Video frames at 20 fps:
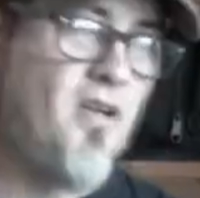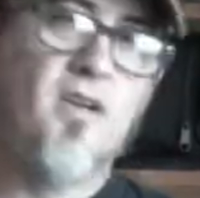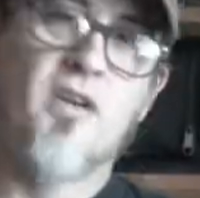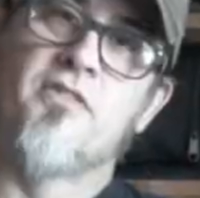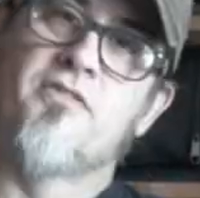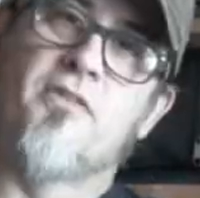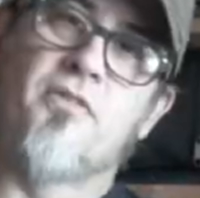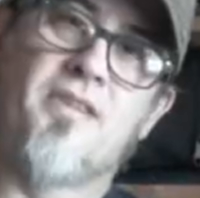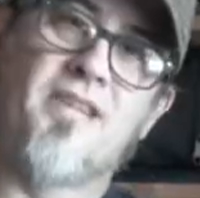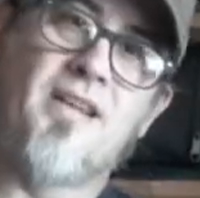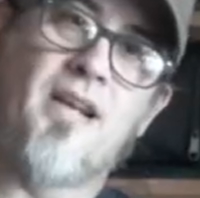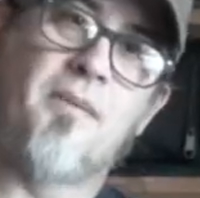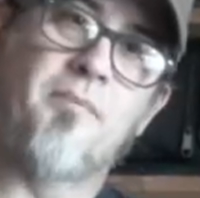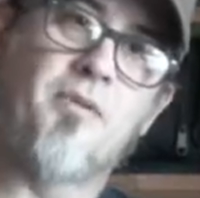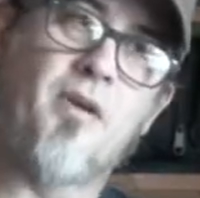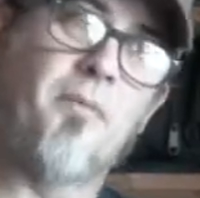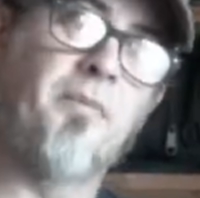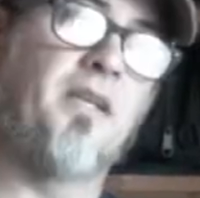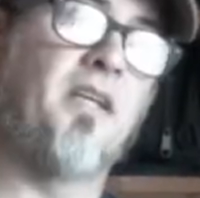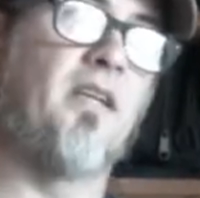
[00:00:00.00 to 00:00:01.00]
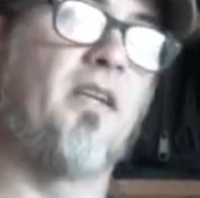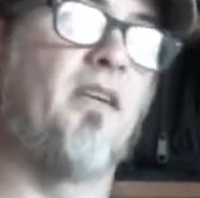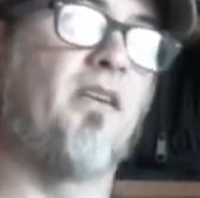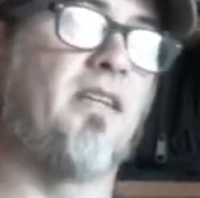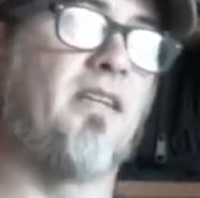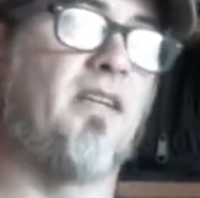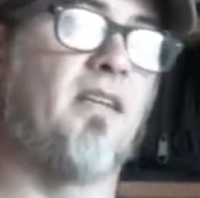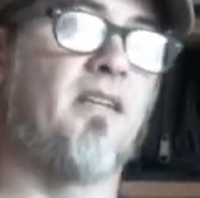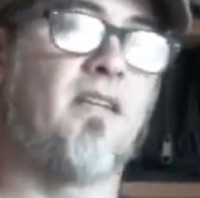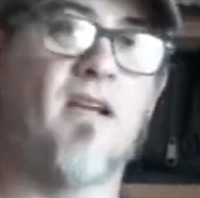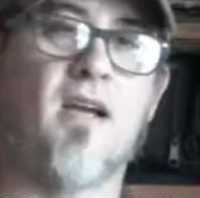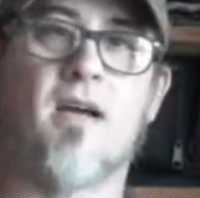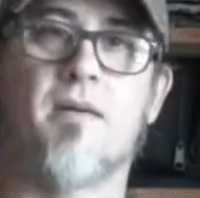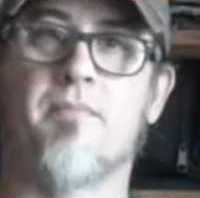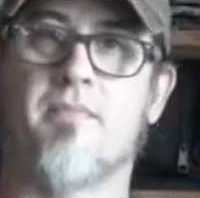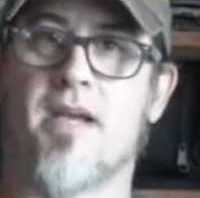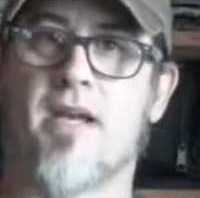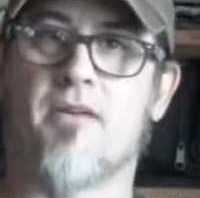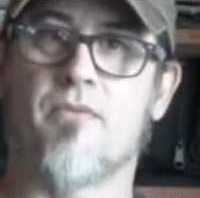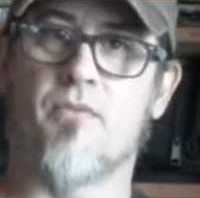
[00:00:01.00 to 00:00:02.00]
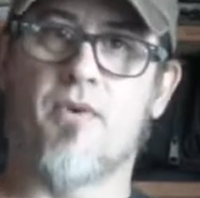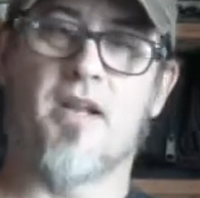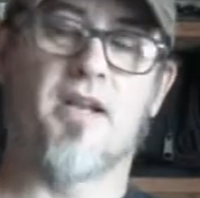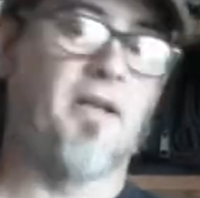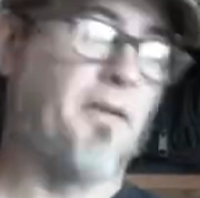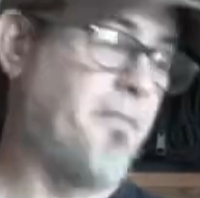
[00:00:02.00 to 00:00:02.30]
So then I'm coming in here to get combat ready.